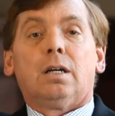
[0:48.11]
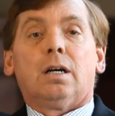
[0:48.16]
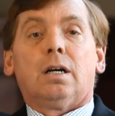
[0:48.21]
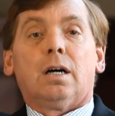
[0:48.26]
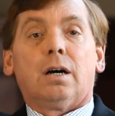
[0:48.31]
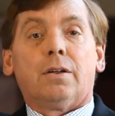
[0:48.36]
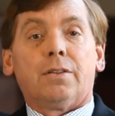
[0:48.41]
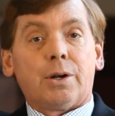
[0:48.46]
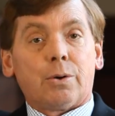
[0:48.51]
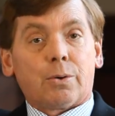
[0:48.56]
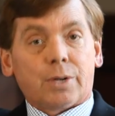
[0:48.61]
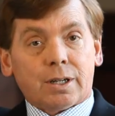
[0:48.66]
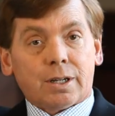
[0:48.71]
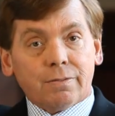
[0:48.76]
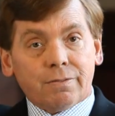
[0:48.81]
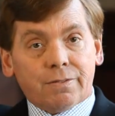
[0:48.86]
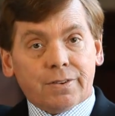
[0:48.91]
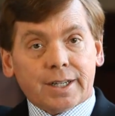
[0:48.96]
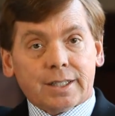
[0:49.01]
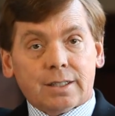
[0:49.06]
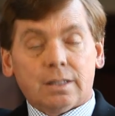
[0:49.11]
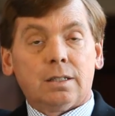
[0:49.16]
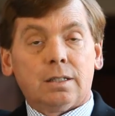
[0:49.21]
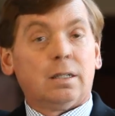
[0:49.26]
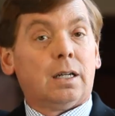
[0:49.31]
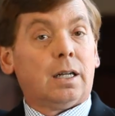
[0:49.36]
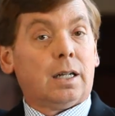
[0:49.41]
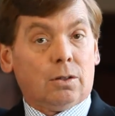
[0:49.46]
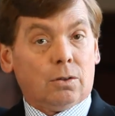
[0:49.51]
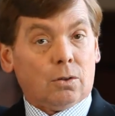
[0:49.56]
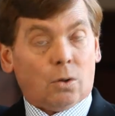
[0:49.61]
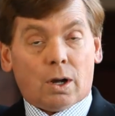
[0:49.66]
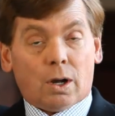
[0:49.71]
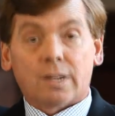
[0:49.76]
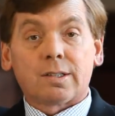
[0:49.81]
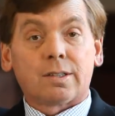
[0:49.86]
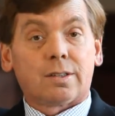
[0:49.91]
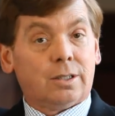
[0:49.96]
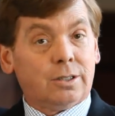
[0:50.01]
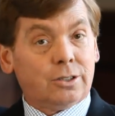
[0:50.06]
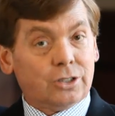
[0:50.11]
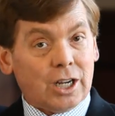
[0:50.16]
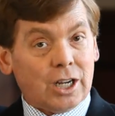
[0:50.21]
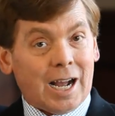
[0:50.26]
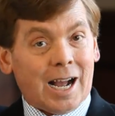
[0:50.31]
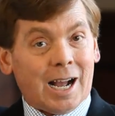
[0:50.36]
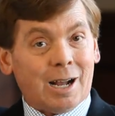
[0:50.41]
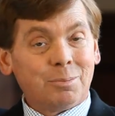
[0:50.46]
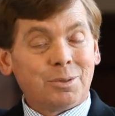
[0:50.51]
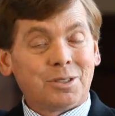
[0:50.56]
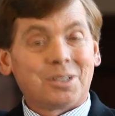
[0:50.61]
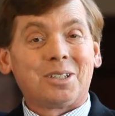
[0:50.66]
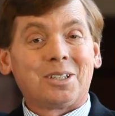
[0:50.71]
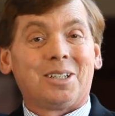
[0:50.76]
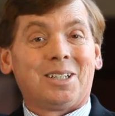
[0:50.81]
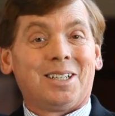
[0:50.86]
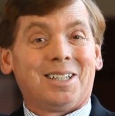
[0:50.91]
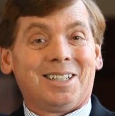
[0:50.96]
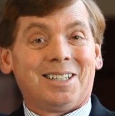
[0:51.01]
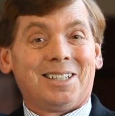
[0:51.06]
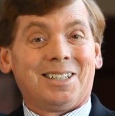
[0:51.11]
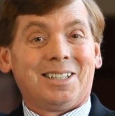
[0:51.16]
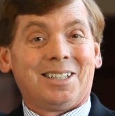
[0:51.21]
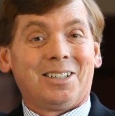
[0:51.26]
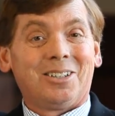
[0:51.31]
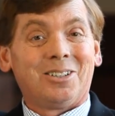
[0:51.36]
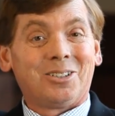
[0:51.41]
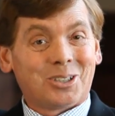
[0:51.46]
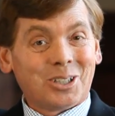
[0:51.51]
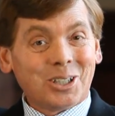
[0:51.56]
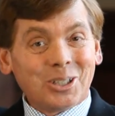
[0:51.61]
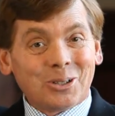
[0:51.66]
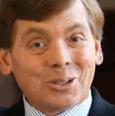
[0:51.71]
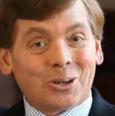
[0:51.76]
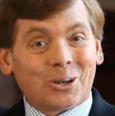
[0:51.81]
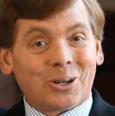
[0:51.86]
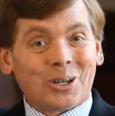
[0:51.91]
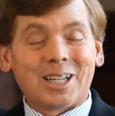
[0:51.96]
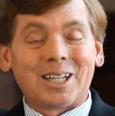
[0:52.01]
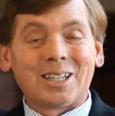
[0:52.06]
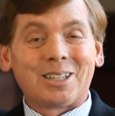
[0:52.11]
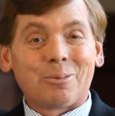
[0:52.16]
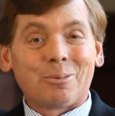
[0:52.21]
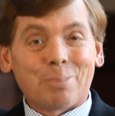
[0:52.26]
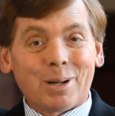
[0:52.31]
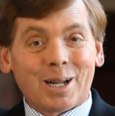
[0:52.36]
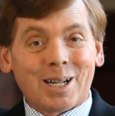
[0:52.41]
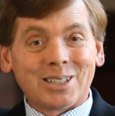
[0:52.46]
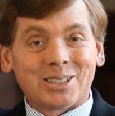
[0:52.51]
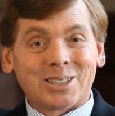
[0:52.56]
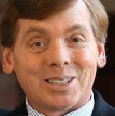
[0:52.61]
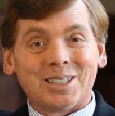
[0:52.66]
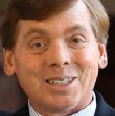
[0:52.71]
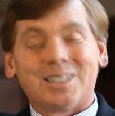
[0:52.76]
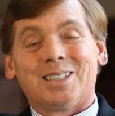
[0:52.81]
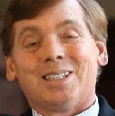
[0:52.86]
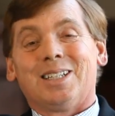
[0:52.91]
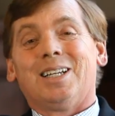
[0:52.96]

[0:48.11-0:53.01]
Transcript: They were convicted and lost their jobs, their seniority, and their pension.